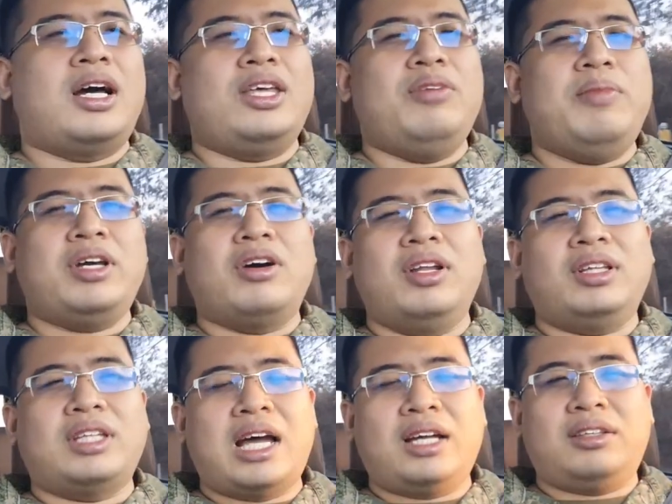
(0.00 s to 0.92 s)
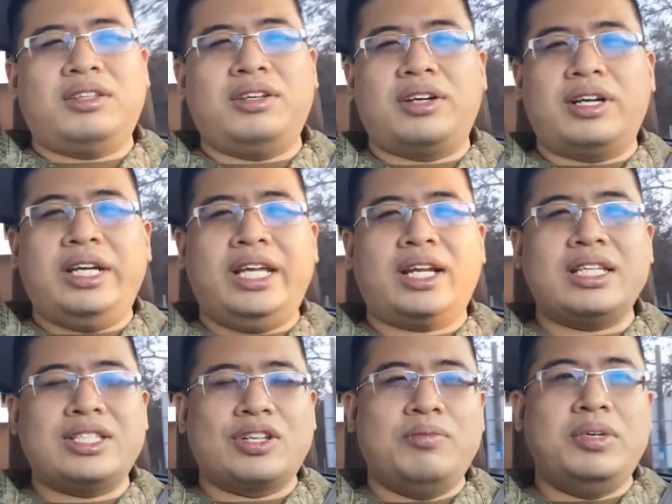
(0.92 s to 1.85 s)
you may contact your
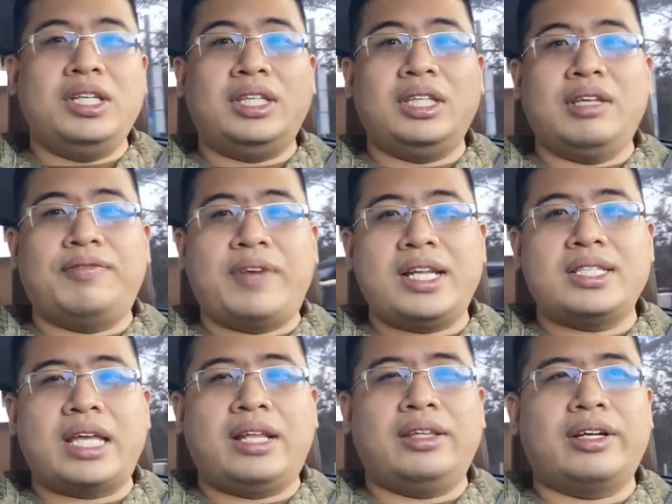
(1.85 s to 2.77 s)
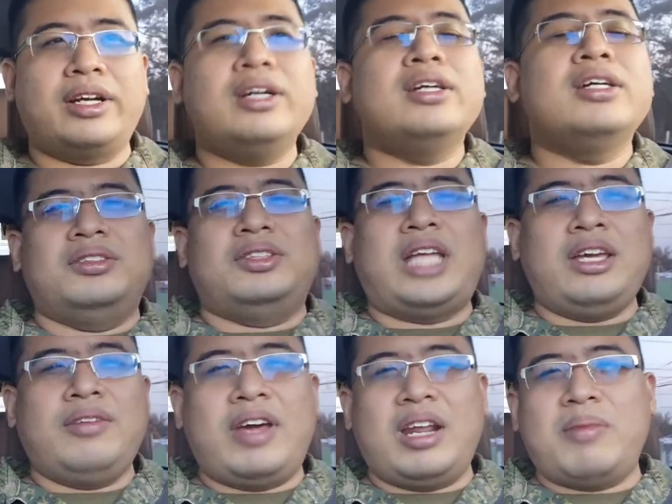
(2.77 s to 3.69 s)
nearest community defense center.
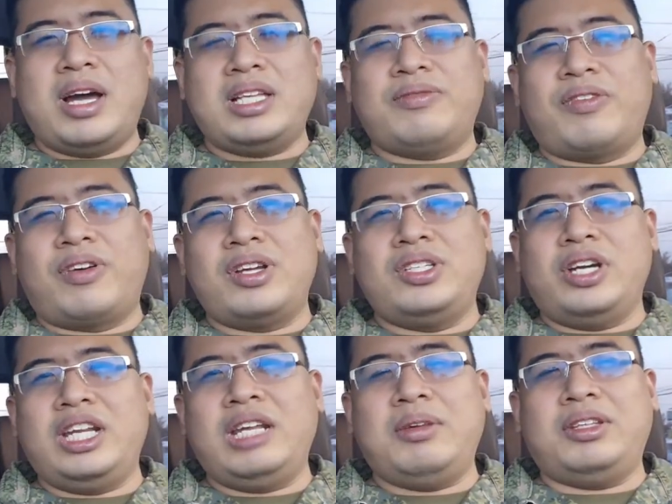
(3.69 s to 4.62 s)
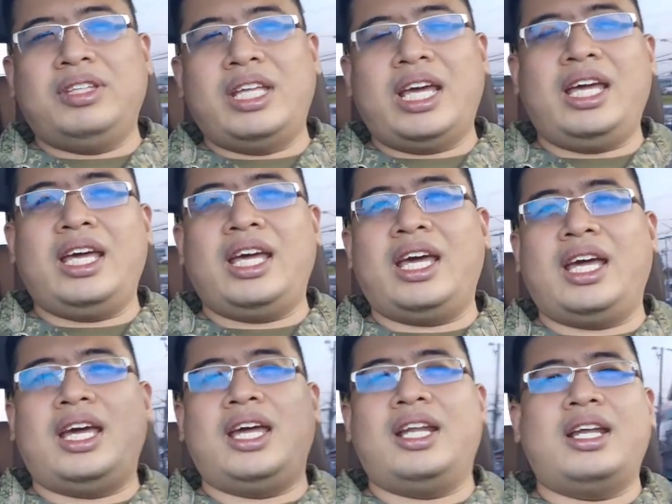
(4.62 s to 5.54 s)
Thank you very much for joining me today,
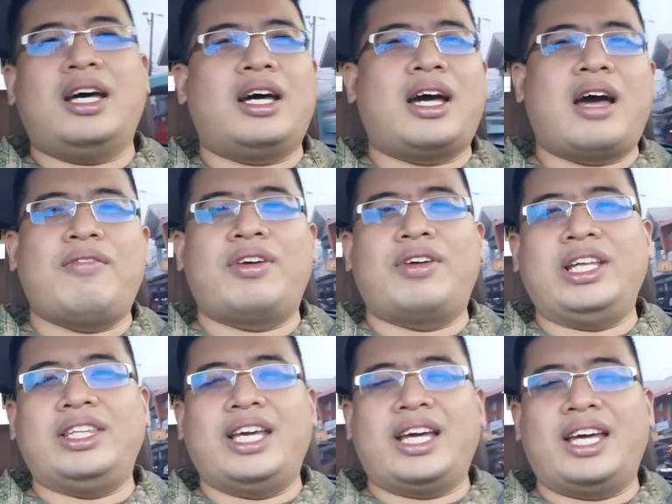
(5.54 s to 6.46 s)
and have a great day